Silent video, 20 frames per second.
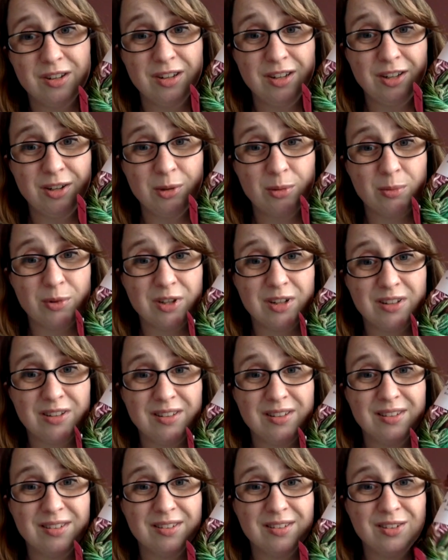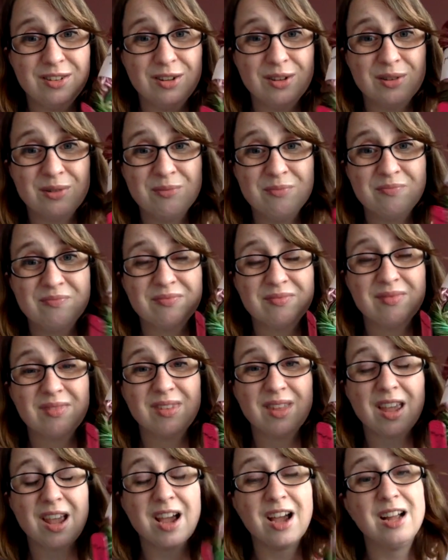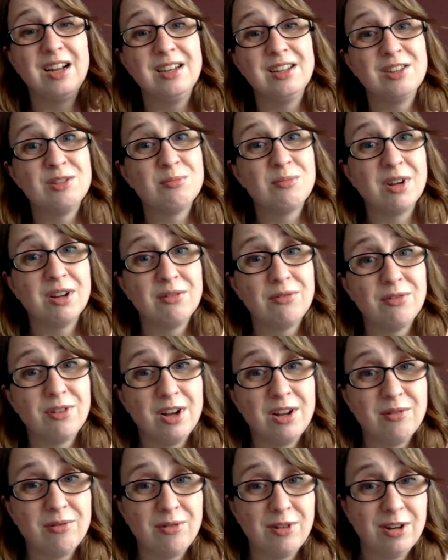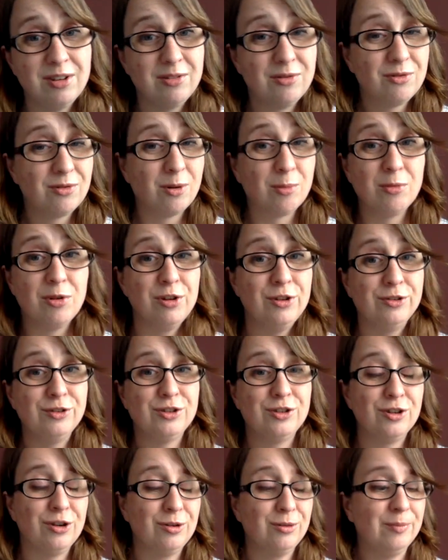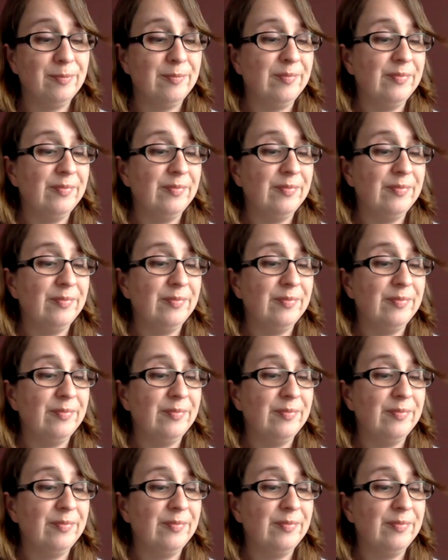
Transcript: a little bit. So, and it's my favorite from Lush. So.